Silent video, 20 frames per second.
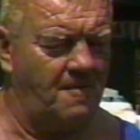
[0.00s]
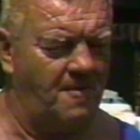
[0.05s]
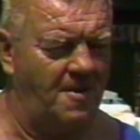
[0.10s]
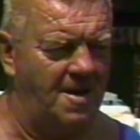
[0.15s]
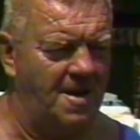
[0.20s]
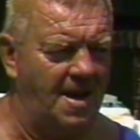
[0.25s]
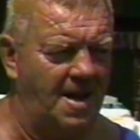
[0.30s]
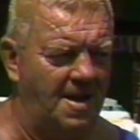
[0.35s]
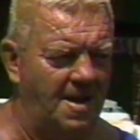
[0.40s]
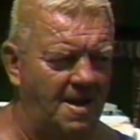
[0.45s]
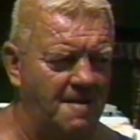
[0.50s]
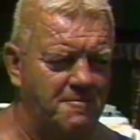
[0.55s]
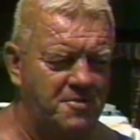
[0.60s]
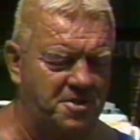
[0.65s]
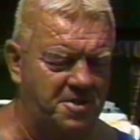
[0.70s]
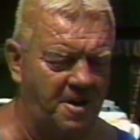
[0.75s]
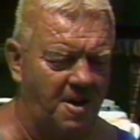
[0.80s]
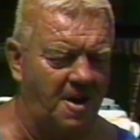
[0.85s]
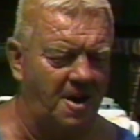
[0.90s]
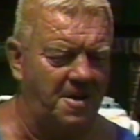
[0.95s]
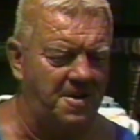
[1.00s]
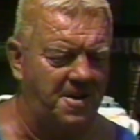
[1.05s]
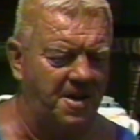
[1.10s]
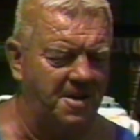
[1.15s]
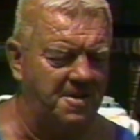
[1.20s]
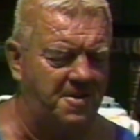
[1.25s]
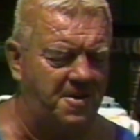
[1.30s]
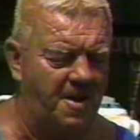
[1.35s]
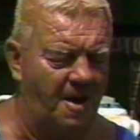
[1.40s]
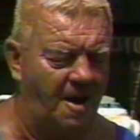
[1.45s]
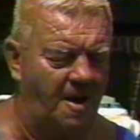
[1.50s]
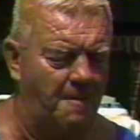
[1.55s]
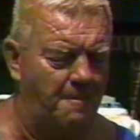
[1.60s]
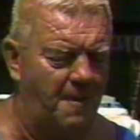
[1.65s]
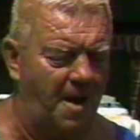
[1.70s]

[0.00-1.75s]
Well, I'm sure it did, Karen.